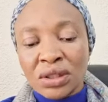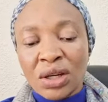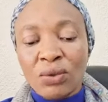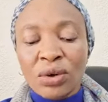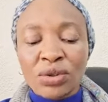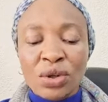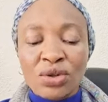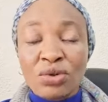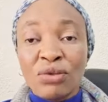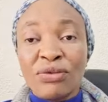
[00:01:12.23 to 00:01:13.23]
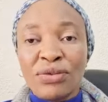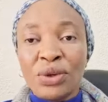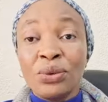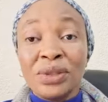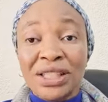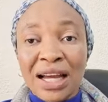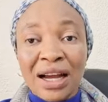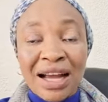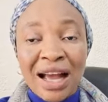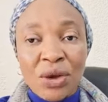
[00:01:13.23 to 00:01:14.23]
they want us to feel
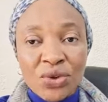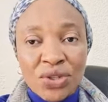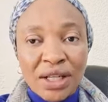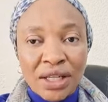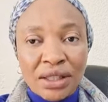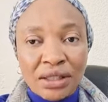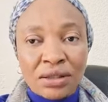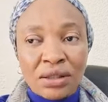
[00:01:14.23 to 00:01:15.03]
downcasted.